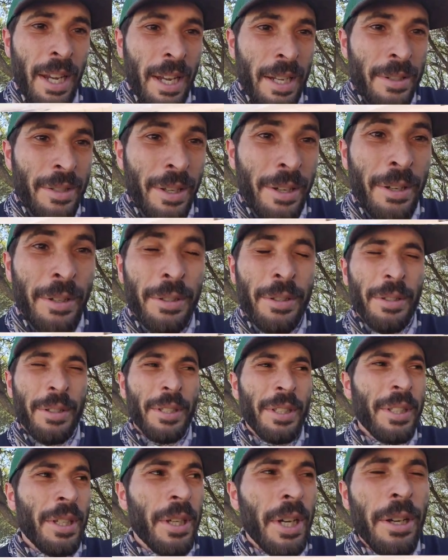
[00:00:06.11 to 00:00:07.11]
So
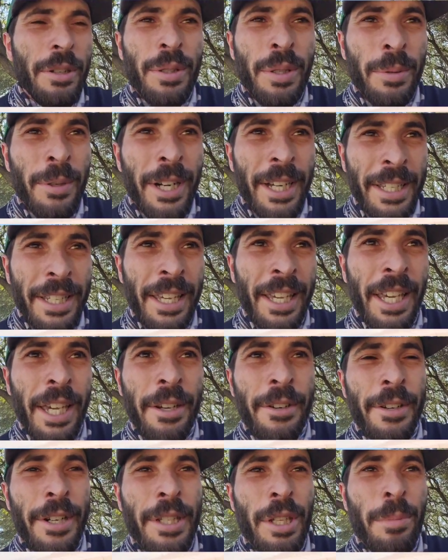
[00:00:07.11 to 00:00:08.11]
you go to
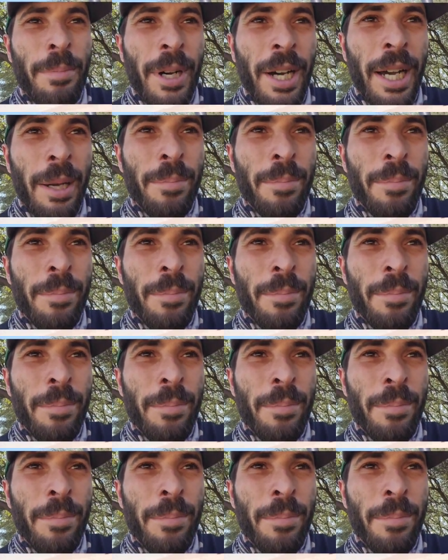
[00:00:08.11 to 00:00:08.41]
IKEA and you buy